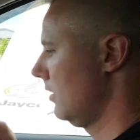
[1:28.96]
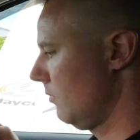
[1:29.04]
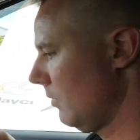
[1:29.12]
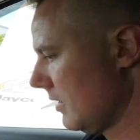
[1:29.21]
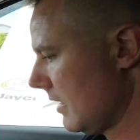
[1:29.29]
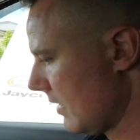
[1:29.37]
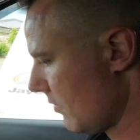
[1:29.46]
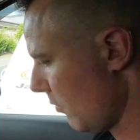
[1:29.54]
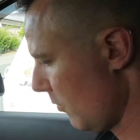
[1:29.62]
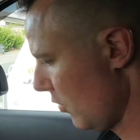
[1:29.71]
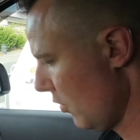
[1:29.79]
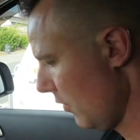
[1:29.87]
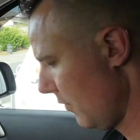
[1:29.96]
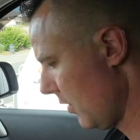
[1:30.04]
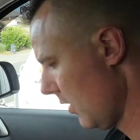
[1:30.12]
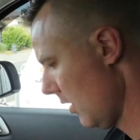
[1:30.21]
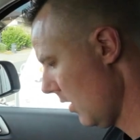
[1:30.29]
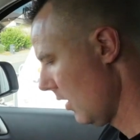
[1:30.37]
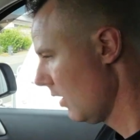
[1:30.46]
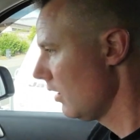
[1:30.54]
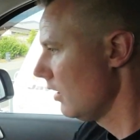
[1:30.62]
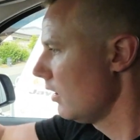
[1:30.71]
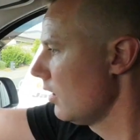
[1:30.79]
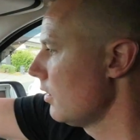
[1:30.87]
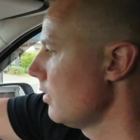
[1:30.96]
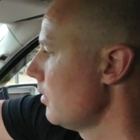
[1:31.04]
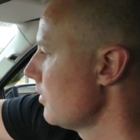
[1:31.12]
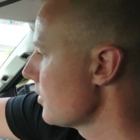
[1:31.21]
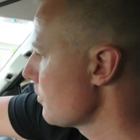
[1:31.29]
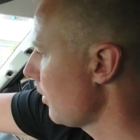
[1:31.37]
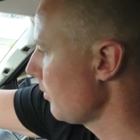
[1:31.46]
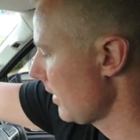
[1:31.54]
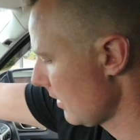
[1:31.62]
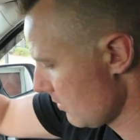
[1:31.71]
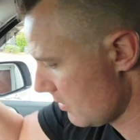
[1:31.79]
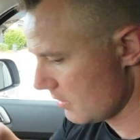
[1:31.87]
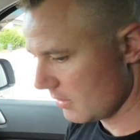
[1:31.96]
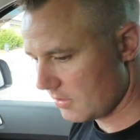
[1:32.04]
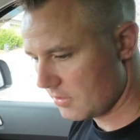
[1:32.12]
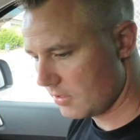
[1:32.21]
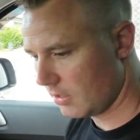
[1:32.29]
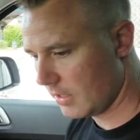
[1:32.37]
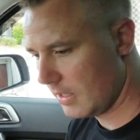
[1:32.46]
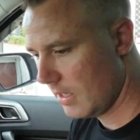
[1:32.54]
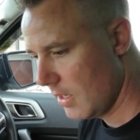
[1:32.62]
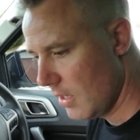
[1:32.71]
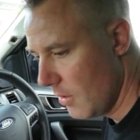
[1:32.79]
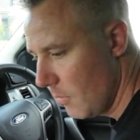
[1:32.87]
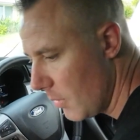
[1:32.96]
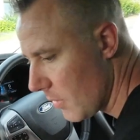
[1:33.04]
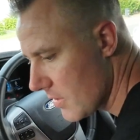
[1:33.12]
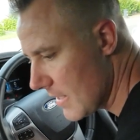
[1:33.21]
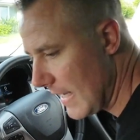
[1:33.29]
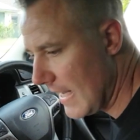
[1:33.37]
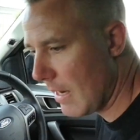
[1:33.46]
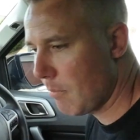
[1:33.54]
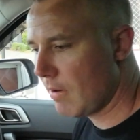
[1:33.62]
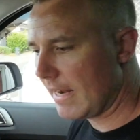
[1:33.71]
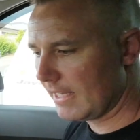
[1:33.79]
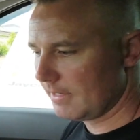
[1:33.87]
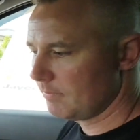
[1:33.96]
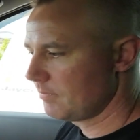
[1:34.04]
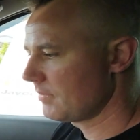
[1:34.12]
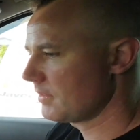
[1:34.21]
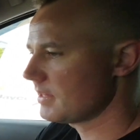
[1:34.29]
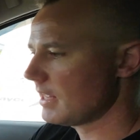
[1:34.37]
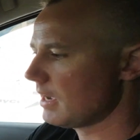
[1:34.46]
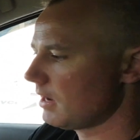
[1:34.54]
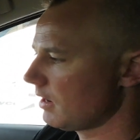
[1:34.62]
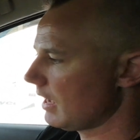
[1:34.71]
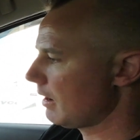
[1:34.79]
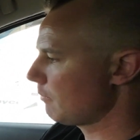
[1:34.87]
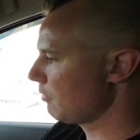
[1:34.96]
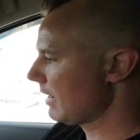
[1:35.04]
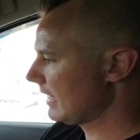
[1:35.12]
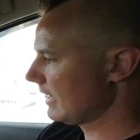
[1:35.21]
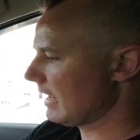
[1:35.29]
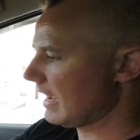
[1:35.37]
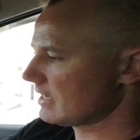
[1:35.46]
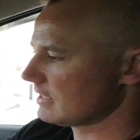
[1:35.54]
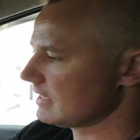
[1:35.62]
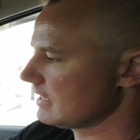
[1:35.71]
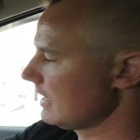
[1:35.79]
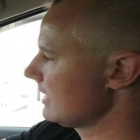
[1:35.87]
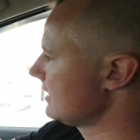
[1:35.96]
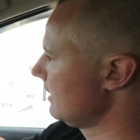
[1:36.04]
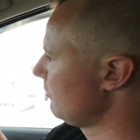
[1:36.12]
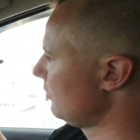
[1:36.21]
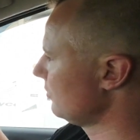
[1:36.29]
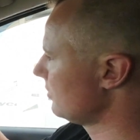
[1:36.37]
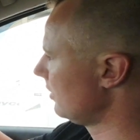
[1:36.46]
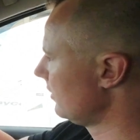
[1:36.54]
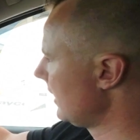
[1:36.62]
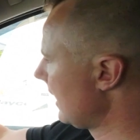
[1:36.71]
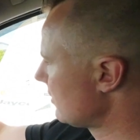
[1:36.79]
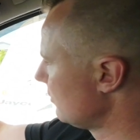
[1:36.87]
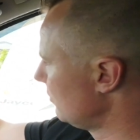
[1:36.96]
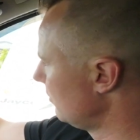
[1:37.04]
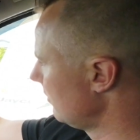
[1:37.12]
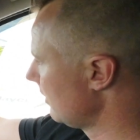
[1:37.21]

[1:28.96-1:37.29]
Once that's removed, just pop those to the side. We want to take our bracket. Now our bracket actually assembles on the actual